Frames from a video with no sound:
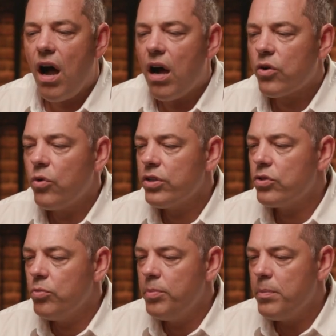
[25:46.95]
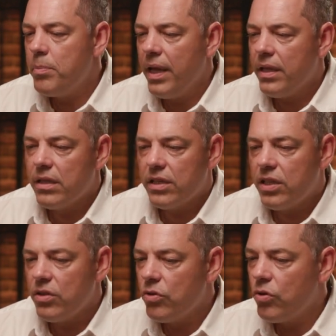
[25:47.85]
are going to be paid, like,
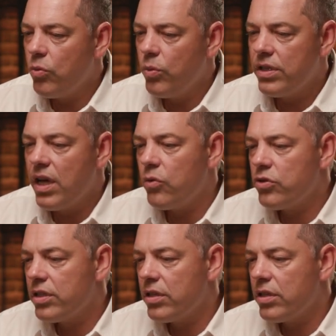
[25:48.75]
you know, without,